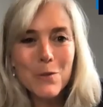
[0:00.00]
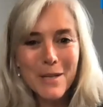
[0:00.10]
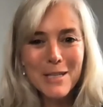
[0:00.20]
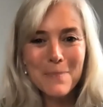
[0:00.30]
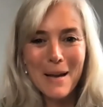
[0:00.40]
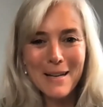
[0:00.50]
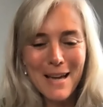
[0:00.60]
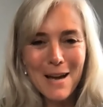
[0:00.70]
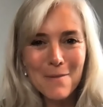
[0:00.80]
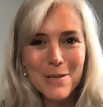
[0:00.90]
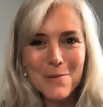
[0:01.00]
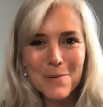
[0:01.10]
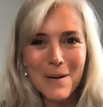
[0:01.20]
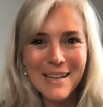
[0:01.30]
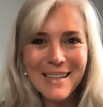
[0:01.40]
you expect that when you
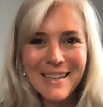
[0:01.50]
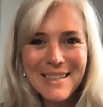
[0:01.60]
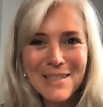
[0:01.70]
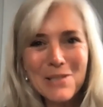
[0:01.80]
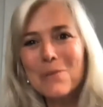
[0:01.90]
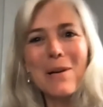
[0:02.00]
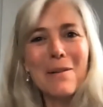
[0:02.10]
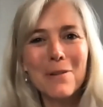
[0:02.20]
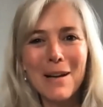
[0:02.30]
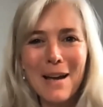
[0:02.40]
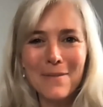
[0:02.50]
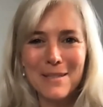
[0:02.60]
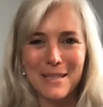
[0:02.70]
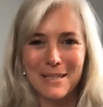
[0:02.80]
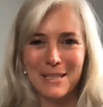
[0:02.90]
were writing it? Did you ever have
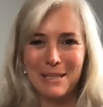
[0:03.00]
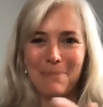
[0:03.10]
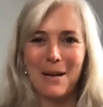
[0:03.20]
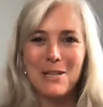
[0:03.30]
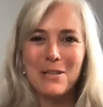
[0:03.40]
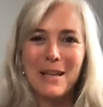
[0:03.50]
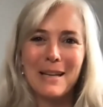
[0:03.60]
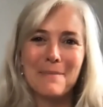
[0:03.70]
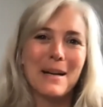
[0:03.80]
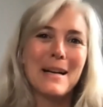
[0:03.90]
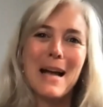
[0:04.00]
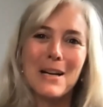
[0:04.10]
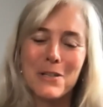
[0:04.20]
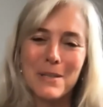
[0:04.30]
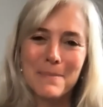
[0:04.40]
this anticipation that it might
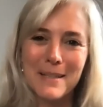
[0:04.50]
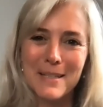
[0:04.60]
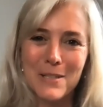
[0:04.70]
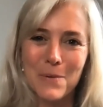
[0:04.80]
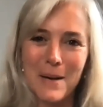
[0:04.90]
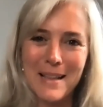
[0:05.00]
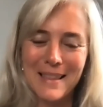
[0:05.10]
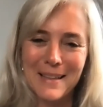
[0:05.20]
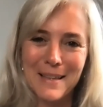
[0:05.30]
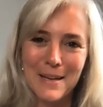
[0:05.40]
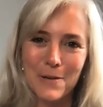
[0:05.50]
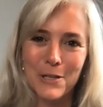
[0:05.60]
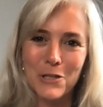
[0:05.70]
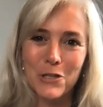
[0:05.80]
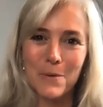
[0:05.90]
actually be this great thing that you
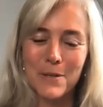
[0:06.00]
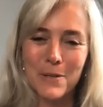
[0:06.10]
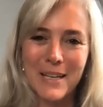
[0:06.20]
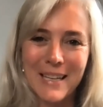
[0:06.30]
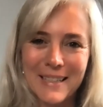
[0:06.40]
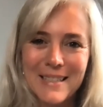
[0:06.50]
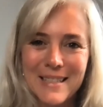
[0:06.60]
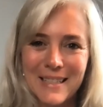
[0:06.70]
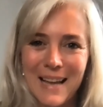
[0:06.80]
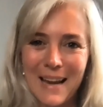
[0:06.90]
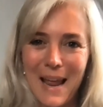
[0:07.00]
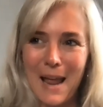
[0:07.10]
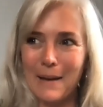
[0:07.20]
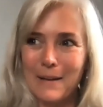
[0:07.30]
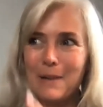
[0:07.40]
could share with your kids and, and,
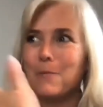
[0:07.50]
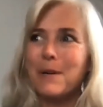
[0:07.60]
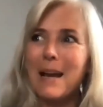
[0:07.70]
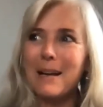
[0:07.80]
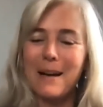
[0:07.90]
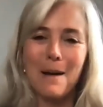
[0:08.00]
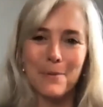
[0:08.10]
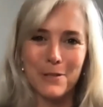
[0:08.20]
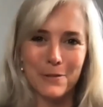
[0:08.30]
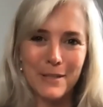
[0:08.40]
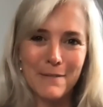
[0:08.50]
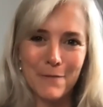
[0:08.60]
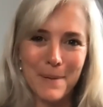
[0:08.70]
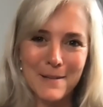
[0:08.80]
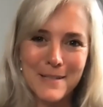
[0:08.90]
and create an opportunity
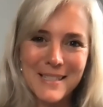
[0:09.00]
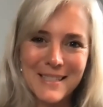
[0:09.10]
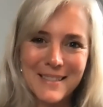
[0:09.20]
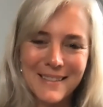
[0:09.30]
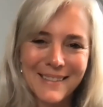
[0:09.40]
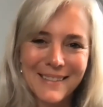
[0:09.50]
for parents?